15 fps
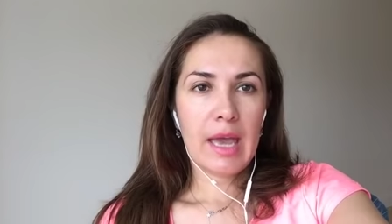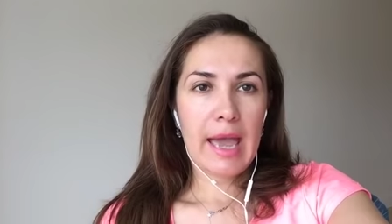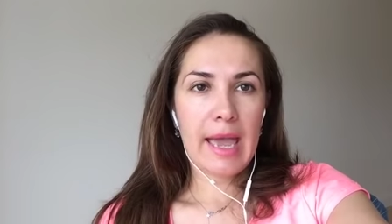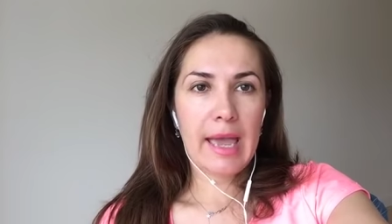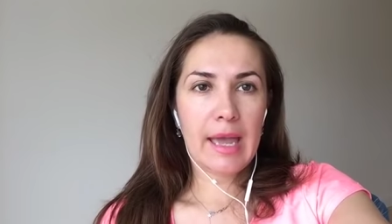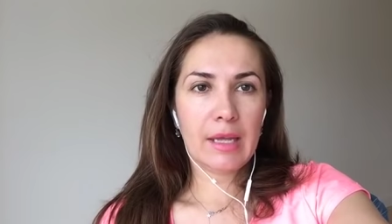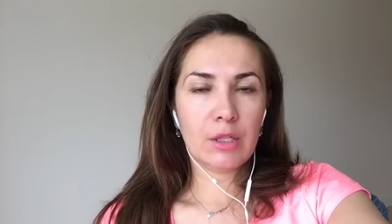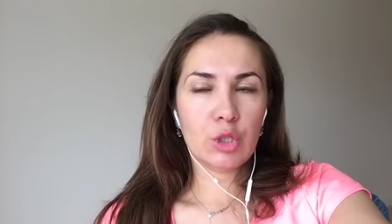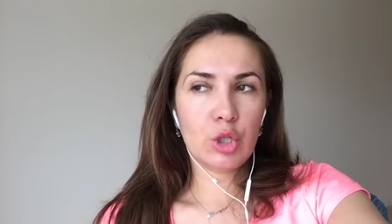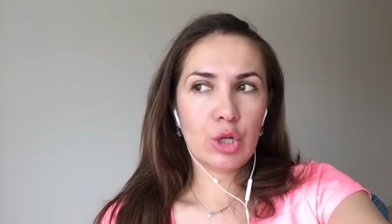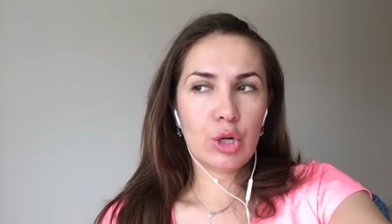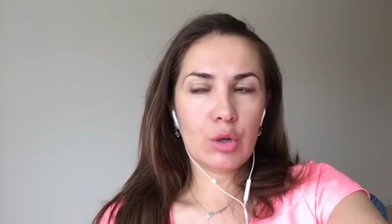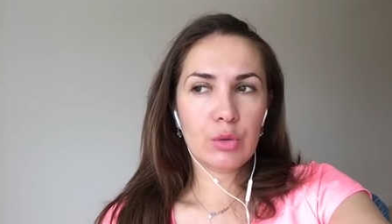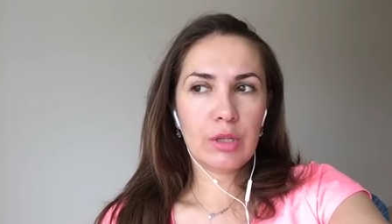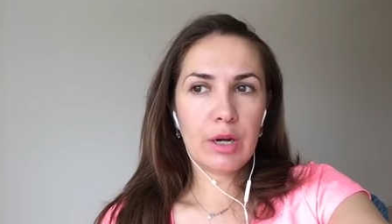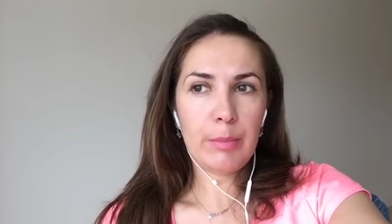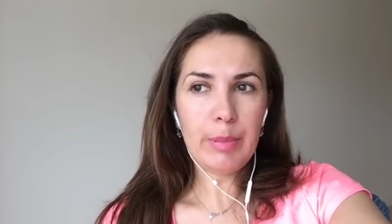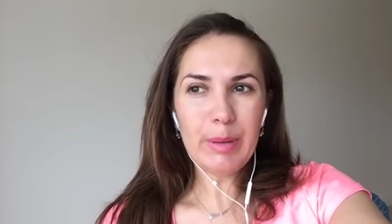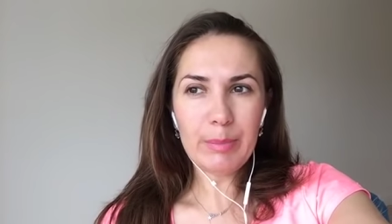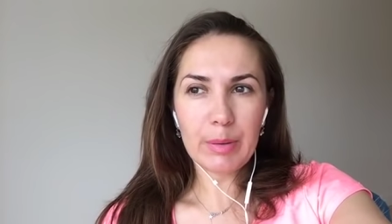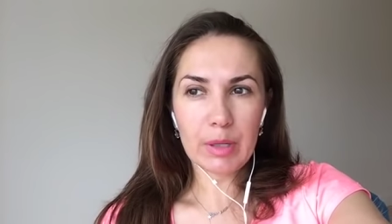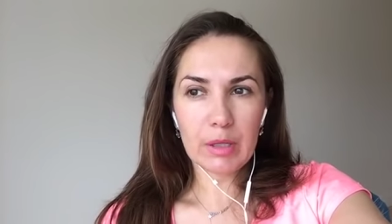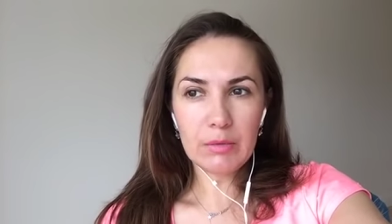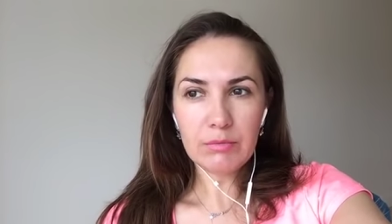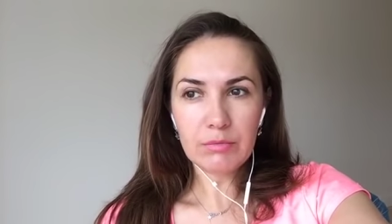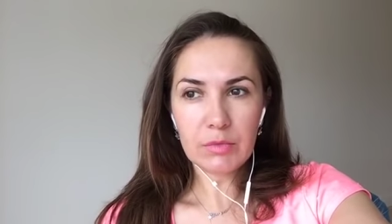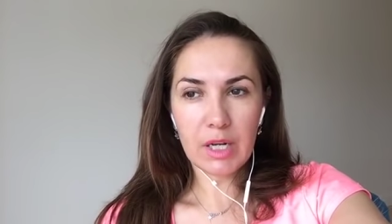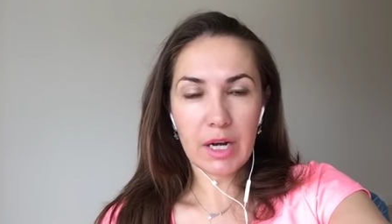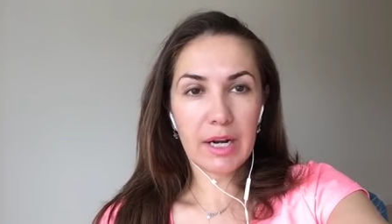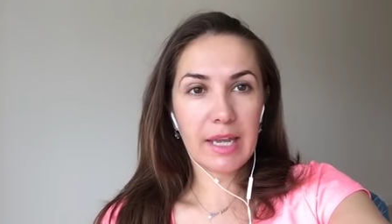And, you know, there are people,
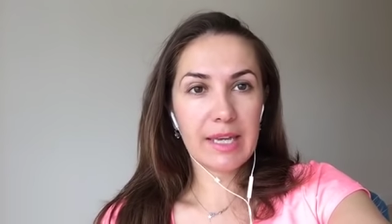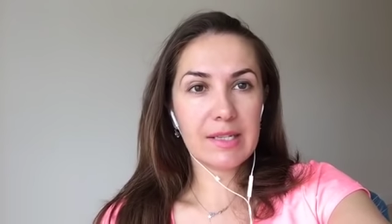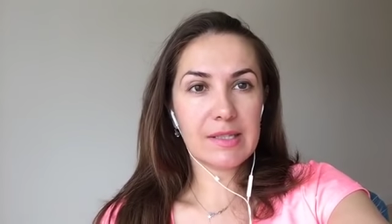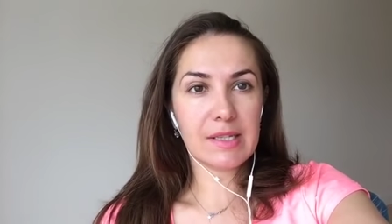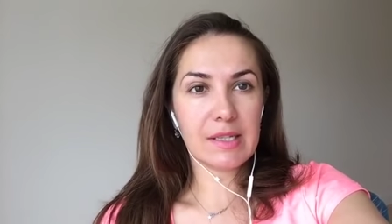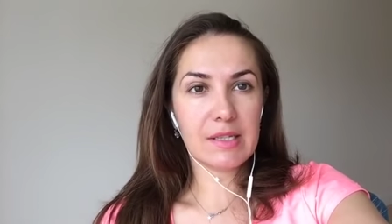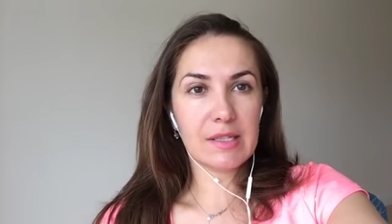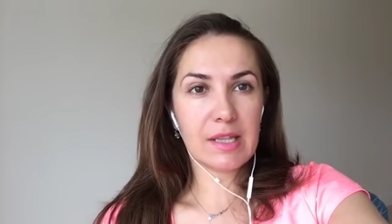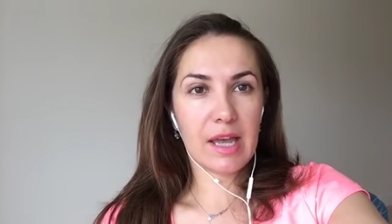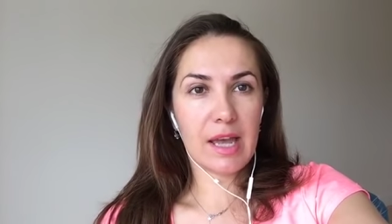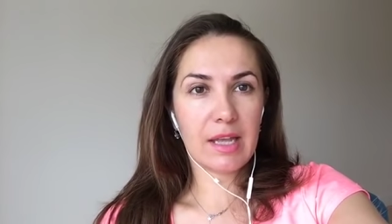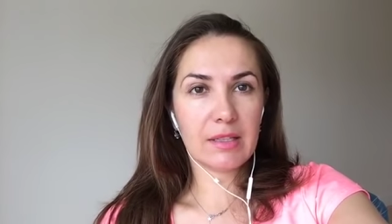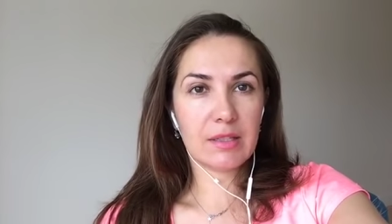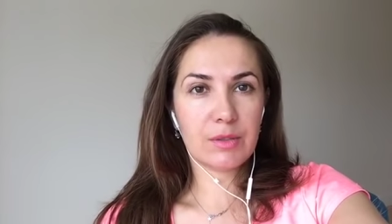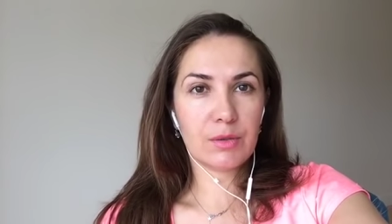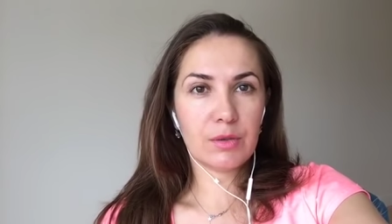there are cases that,